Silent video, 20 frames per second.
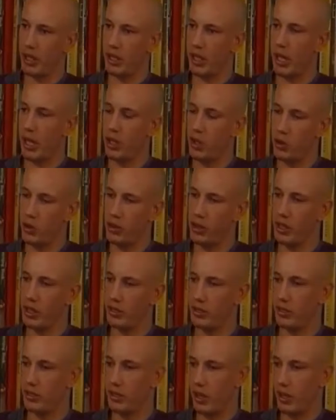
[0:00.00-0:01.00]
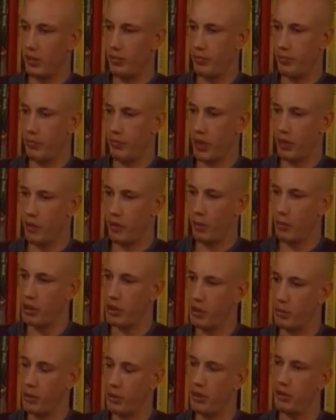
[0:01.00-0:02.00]
yeah, usually it's if I miss
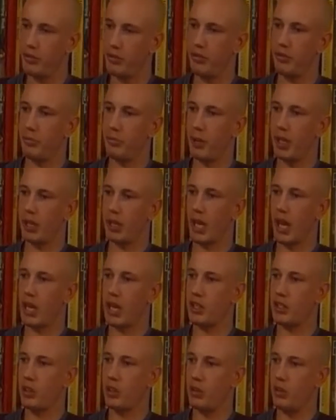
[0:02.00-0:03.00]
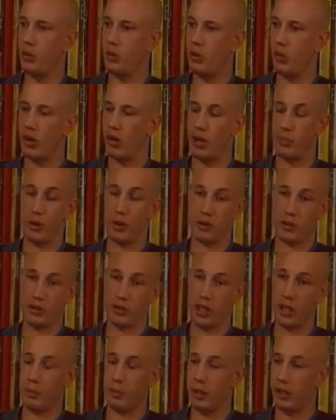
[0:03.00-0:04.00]
a bit of medication or I'm not
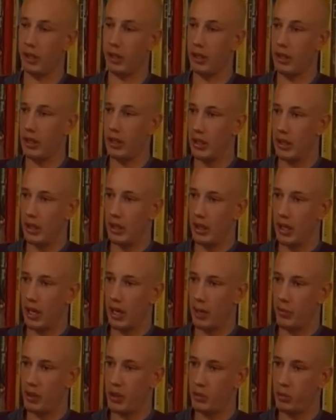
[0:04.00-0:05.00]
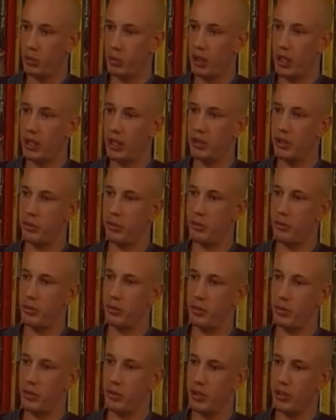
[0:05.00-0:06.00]
sleeping, this will lead to
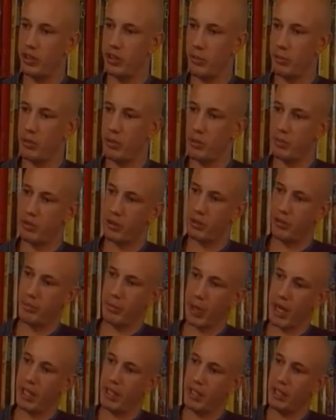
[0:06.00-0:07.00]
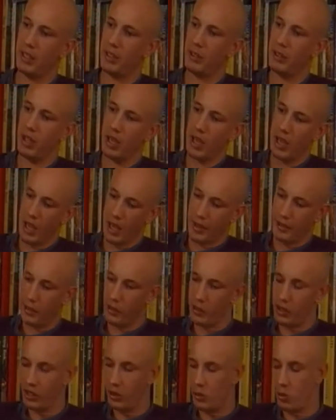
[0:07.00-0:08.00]
the symptoms of mania. And the
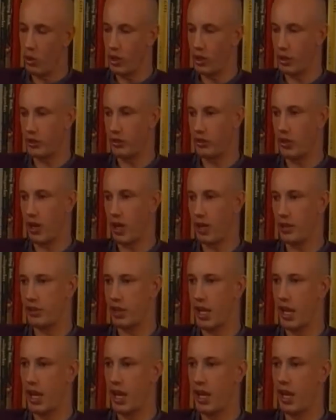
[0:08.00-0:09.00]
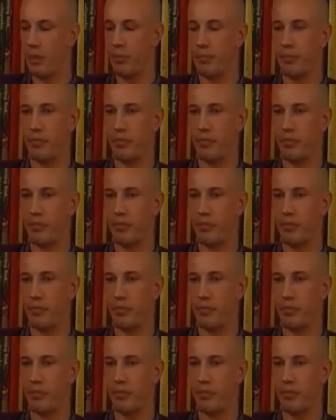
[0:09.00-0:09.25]
early warning signs are